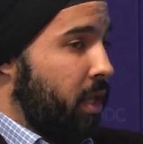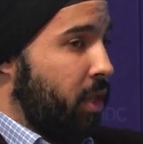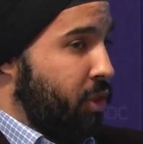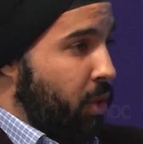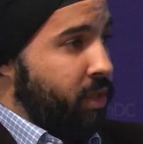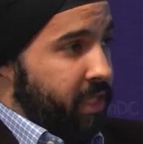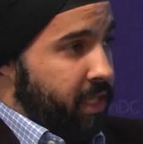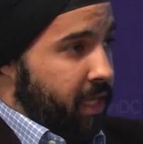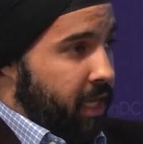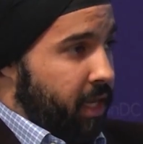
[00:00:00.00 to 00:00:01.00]
those
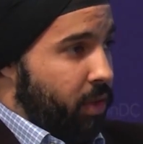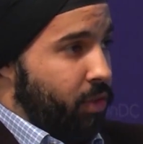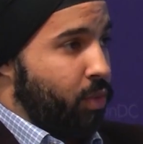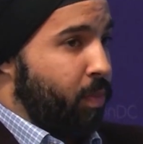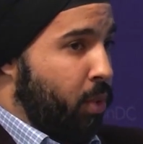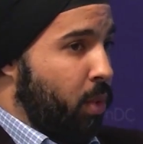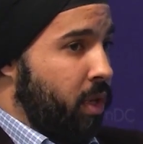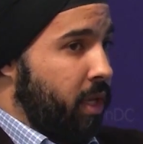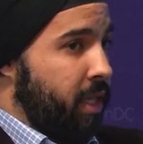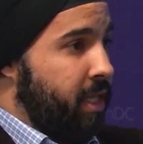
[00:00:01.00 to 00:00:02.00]
indicators,
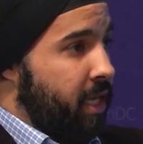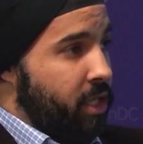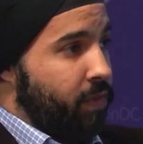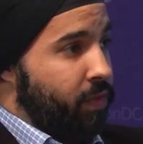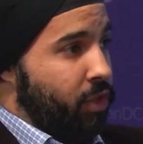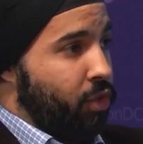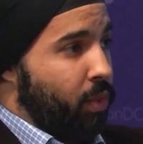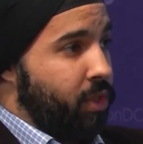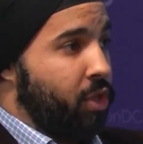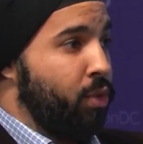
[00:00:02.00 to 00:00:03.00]
report the
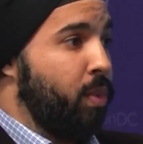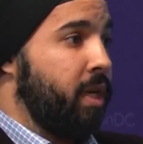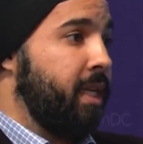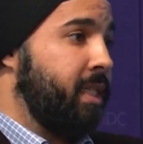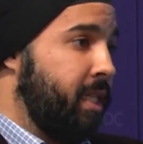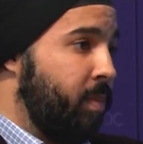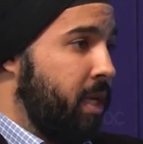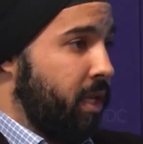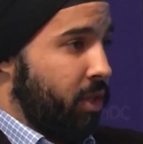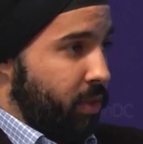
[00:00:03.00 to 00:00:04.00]
individuals who were
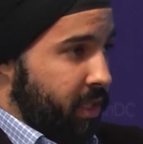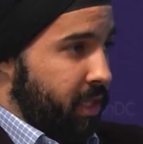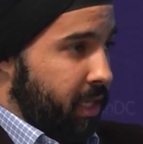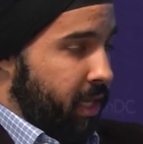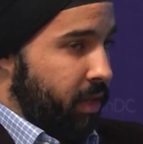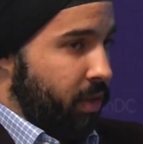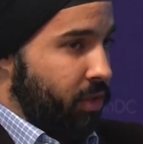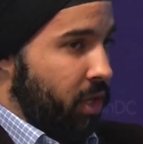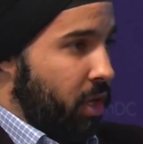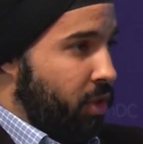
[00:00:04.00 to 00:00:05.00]
exhibiting those
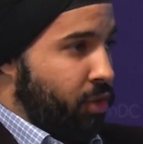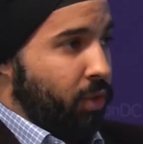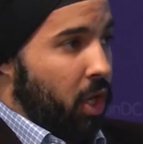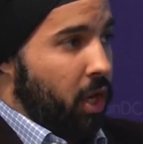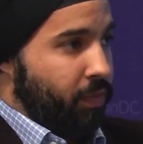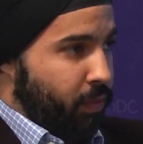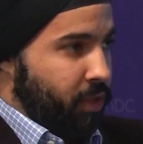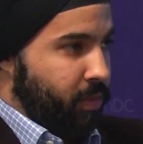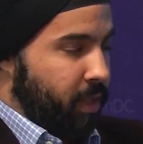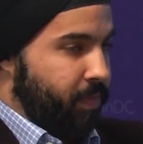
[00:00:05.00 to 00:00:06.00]
indicators to law
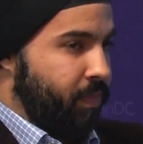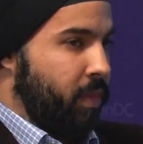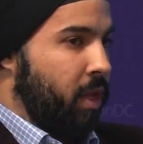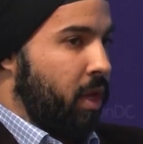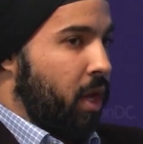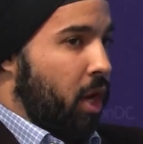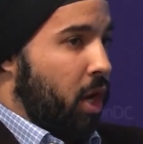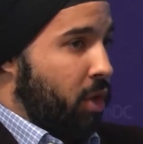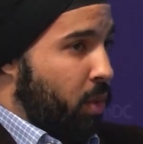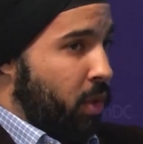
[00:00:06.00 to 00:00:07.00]
enforcement.
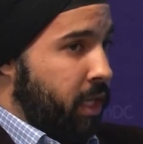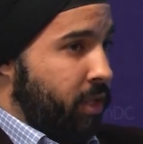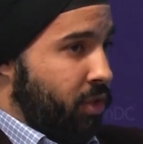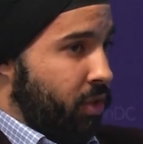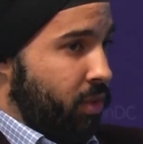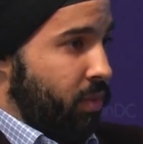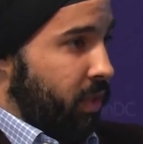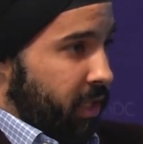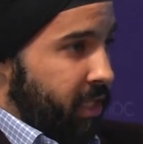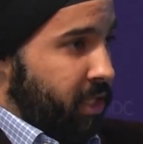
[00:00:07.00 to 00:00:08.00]
According to
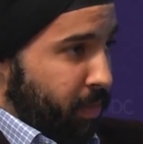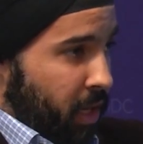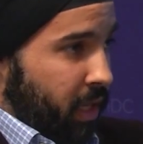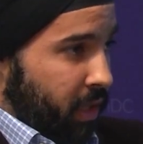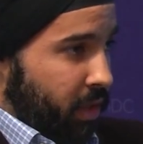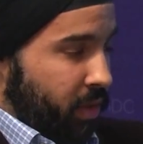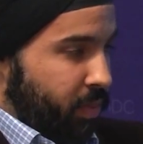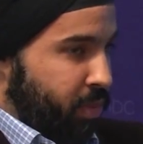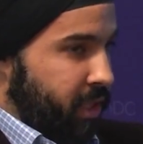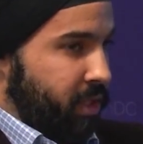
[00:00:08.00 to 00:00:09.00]
Lisa Monaco,
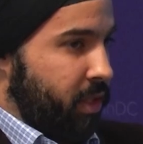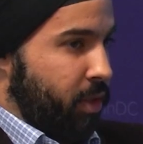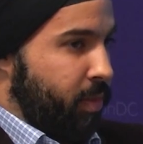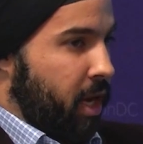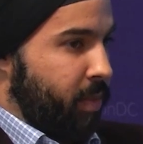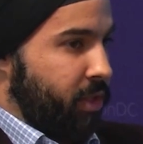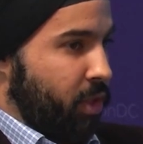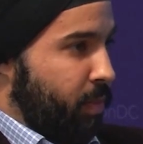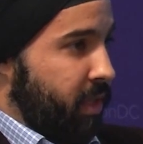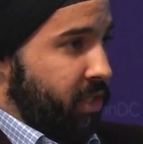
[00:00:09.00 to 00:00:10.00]
President Obama's
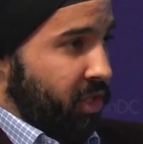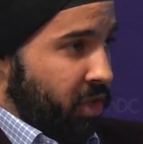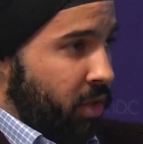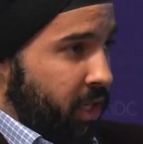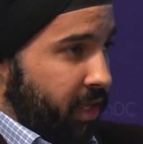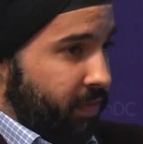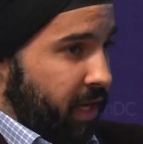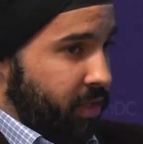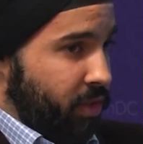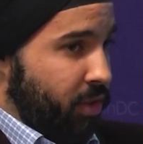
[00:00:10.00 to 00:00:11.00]
Homeland Security
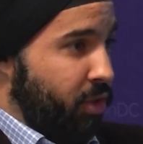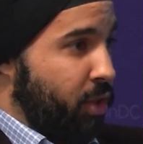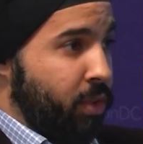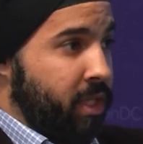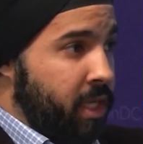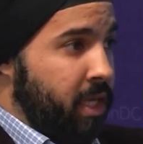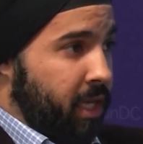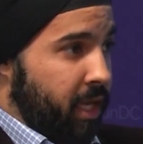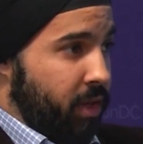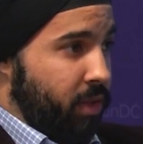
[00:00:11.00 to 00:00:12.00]
advisor, those
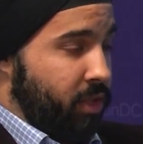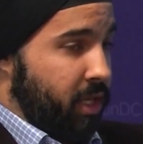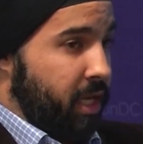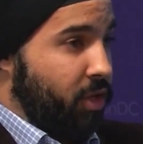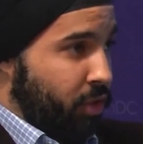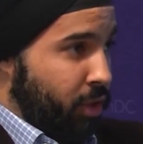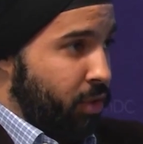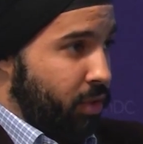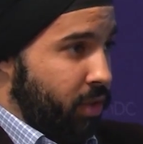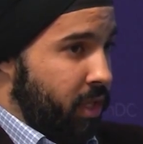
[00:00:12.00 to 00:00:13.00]
indicators
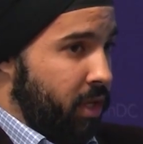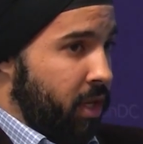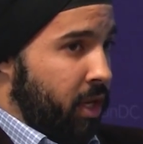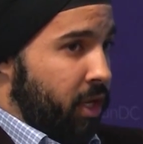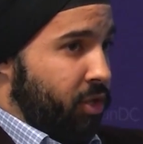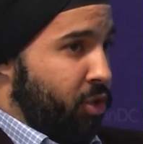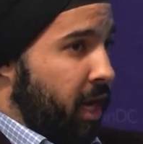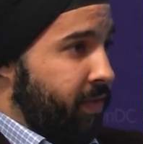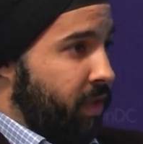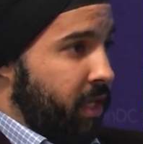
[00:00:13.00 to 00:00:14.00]
include
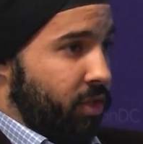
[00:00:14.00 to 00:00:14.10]
traveling